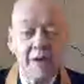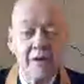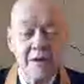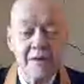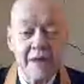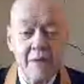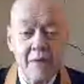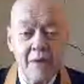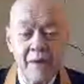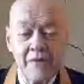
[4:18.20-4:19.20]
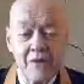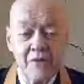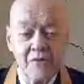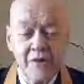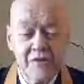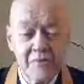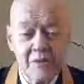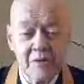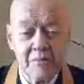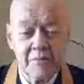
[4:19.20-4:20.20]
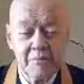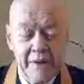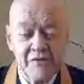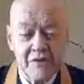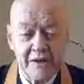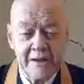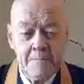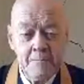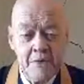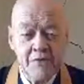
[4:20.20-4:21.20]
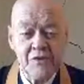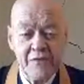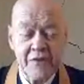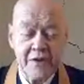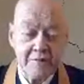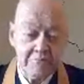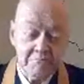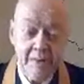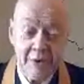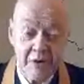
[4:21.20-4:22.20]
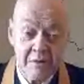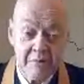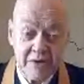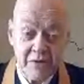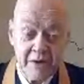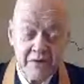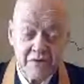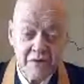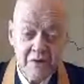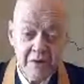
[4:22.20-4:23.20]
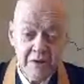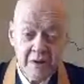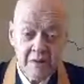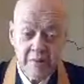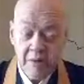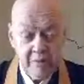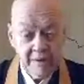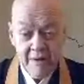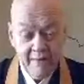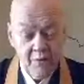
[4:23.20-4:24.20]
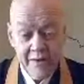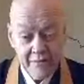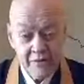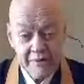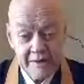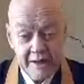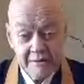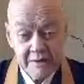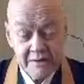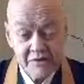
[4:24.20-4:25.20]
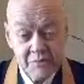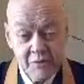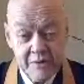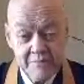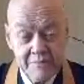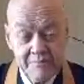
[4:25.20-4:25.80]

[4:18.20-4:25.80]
look at it that way, is untraceable. Basically, it's not that it maybe couldn't be traced, but we don't have a way of doing that at this point.